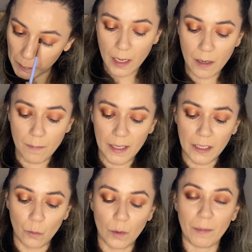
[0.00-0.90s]
And back
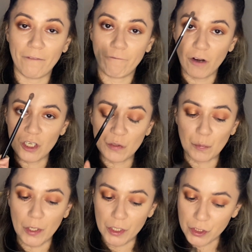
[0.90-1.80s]
in with my first
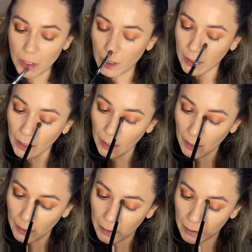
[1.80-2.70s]
brush
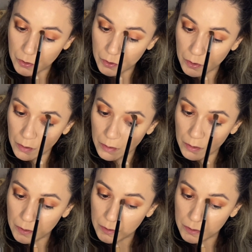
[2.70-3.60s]
again,
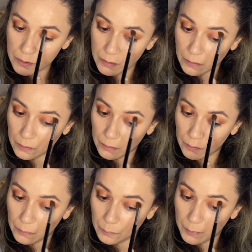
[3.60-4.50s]
just a
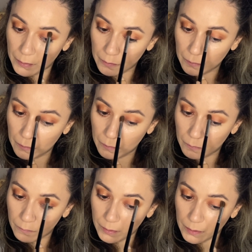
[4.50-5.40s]
little bit
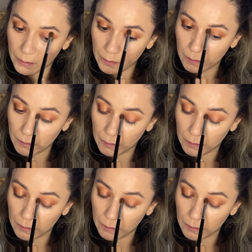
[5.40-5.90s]
over here.